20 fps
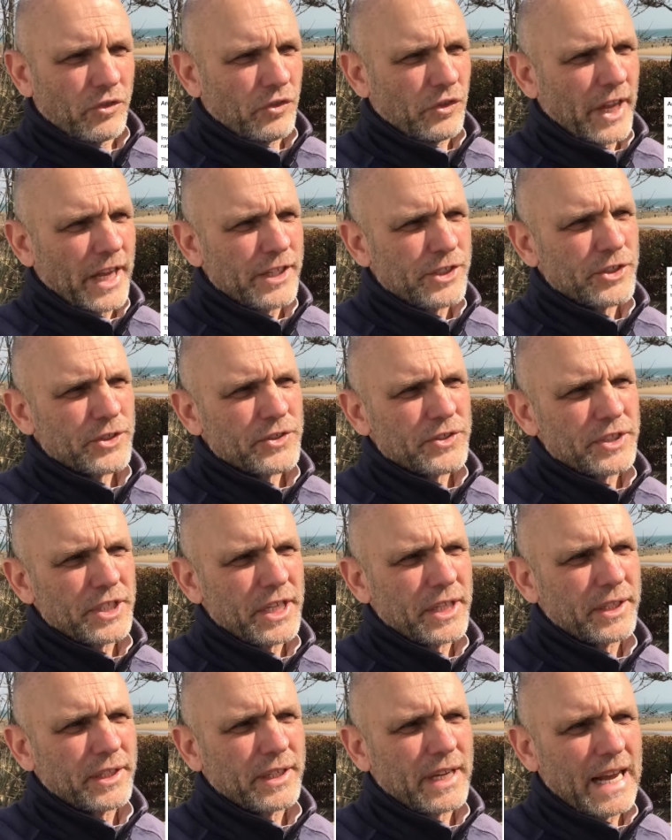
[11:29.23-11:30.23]
They just
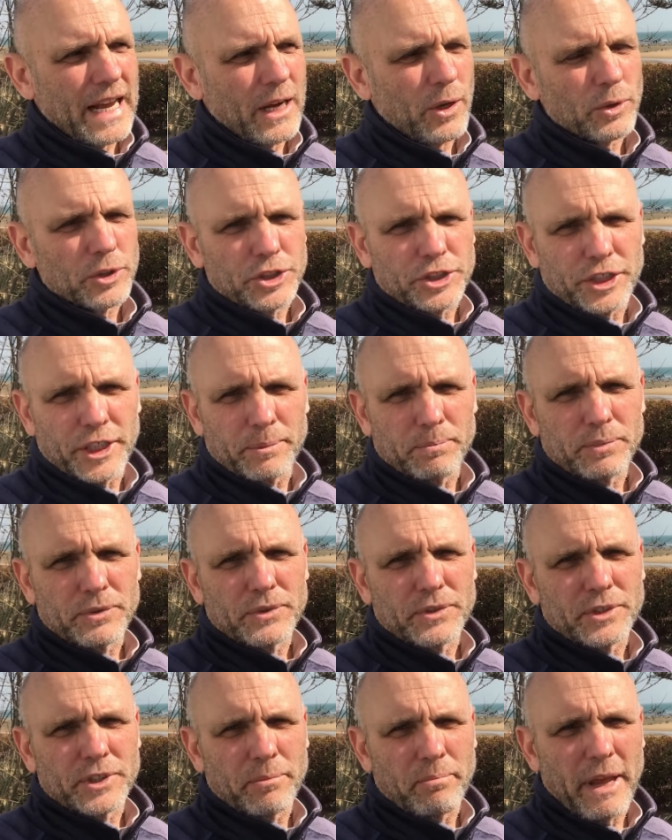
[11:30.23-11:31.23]
needed our
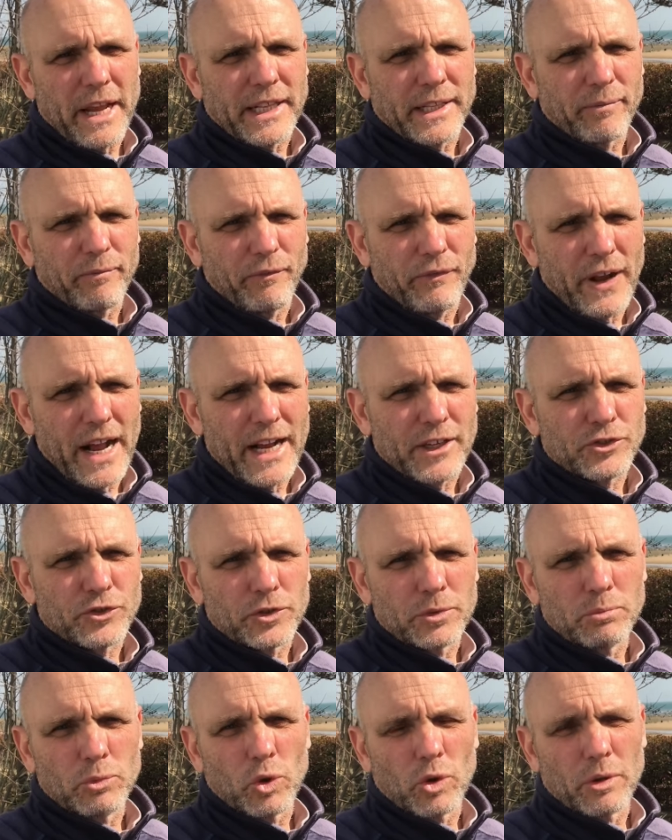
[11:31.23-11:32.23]
chips to make them
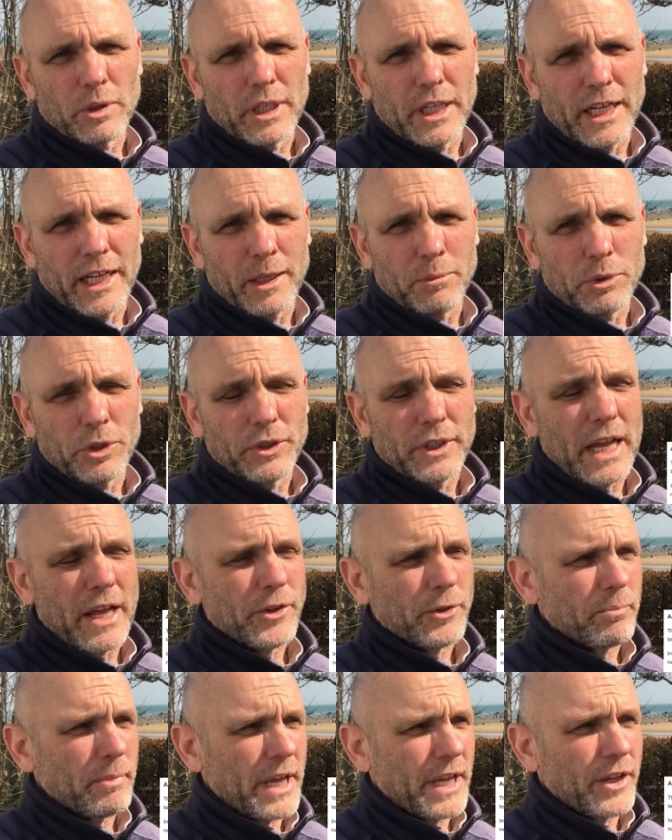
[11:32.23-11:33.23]
faster and more reliable. Now
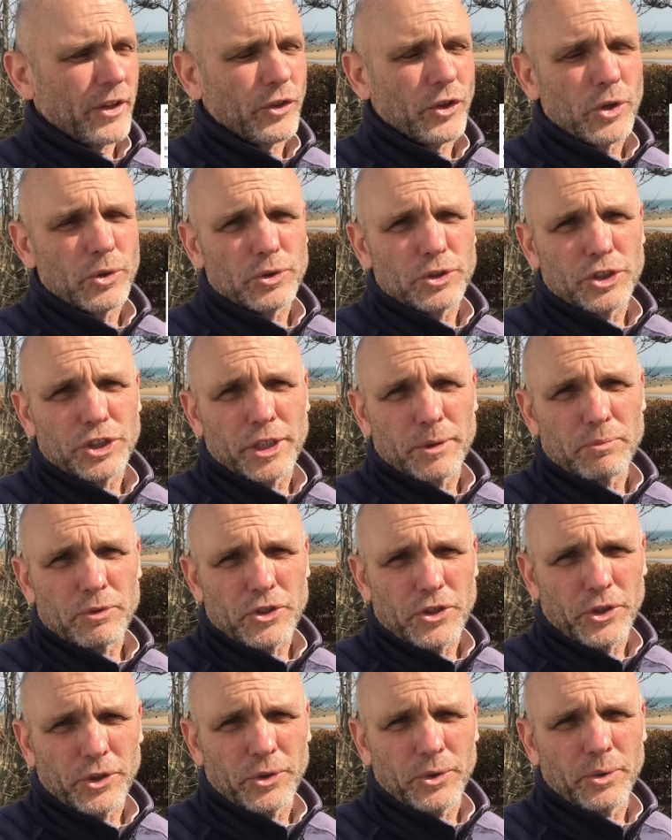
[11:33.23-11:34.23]
they're making those chips
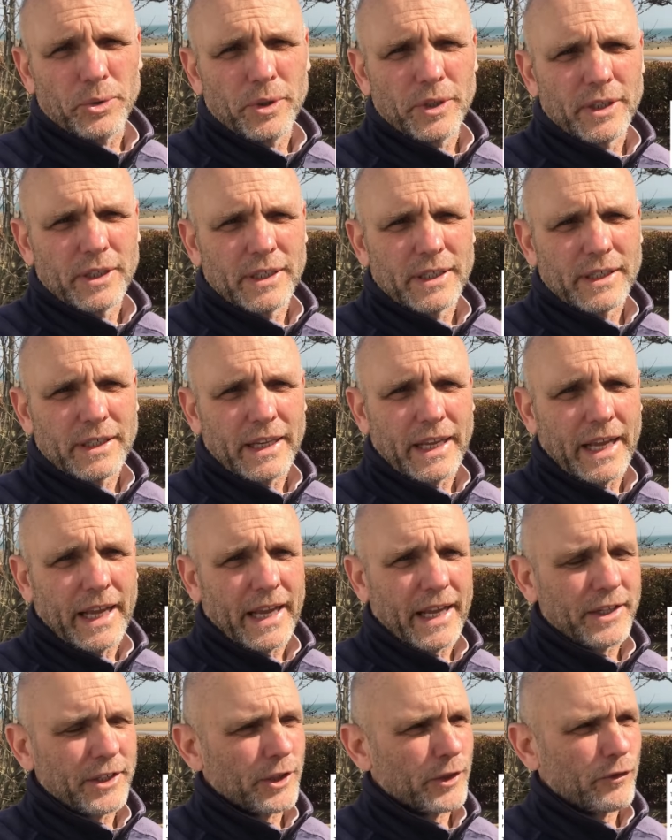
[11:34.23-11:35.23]
too,
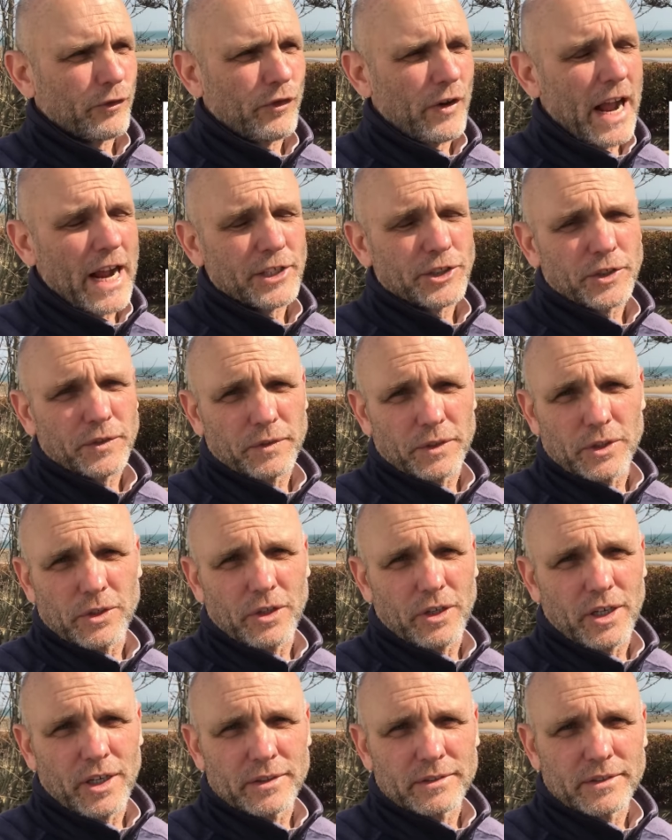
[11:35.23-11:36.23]
and at a fraction of the
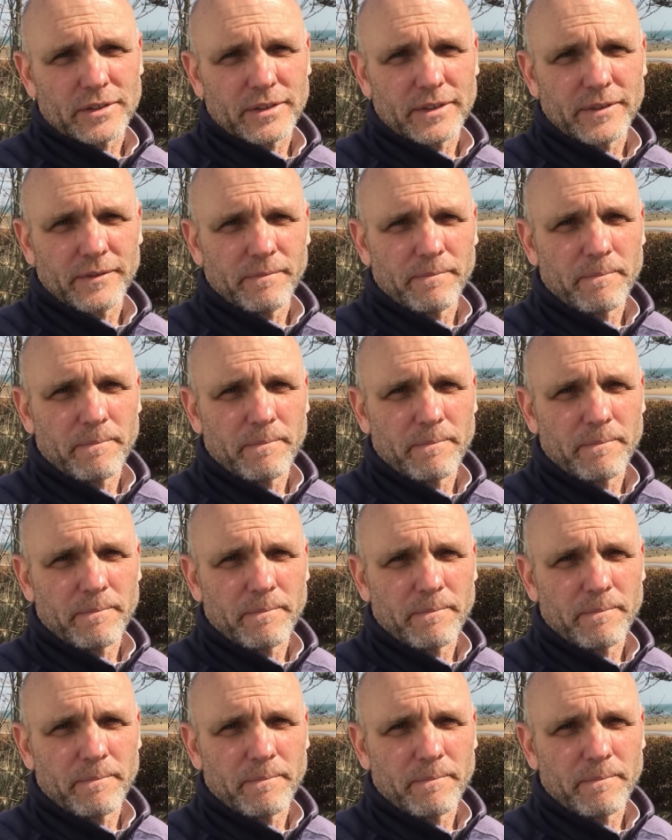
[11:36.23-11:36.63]
cost.